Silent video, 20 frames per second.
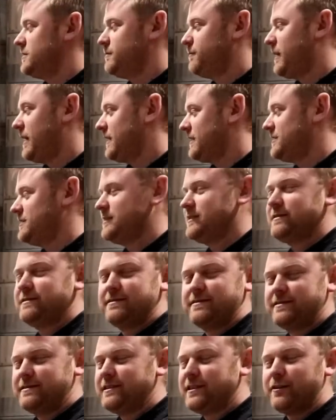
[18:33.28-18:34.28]
back to
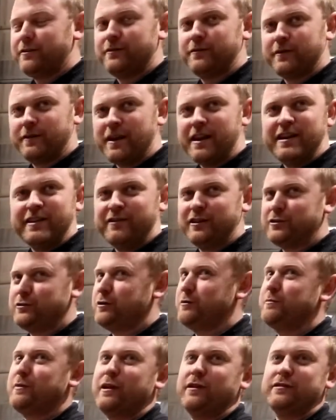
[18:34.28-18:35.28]
individual
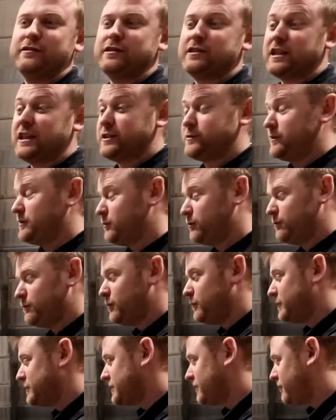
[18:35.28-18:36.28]
components, as with
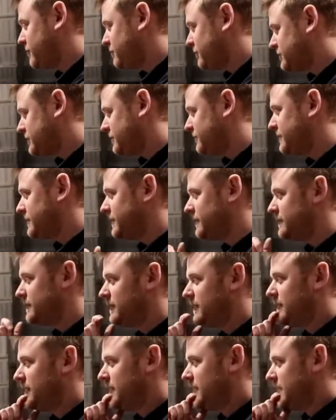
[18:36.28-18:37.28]
almost every project we do.
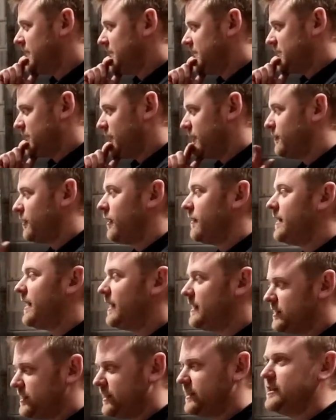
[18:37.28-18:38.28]
So even like the
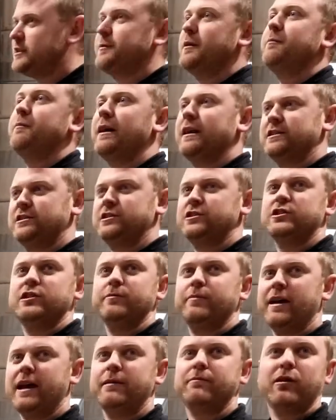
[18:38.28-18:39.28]
engine's been back to just
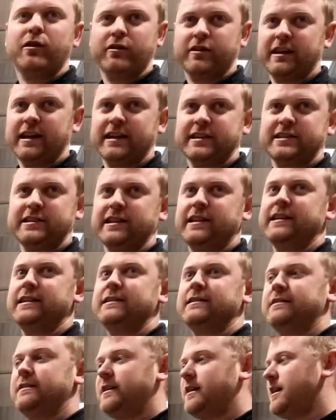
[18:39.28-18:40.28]
a bare block casting,
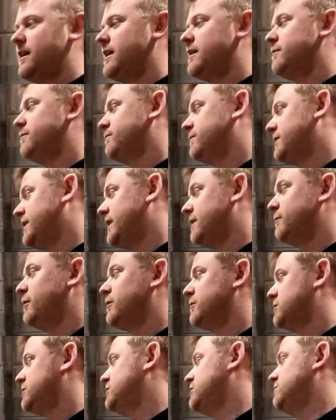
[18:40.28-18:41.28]

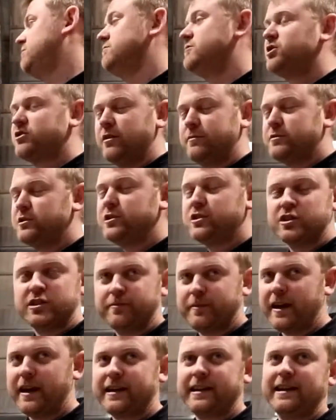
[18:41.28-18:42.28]
gearbox stripped to just a
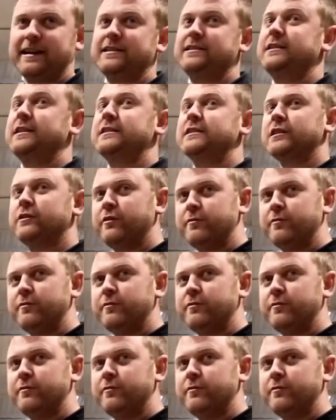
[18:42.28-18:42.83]
bare casting, so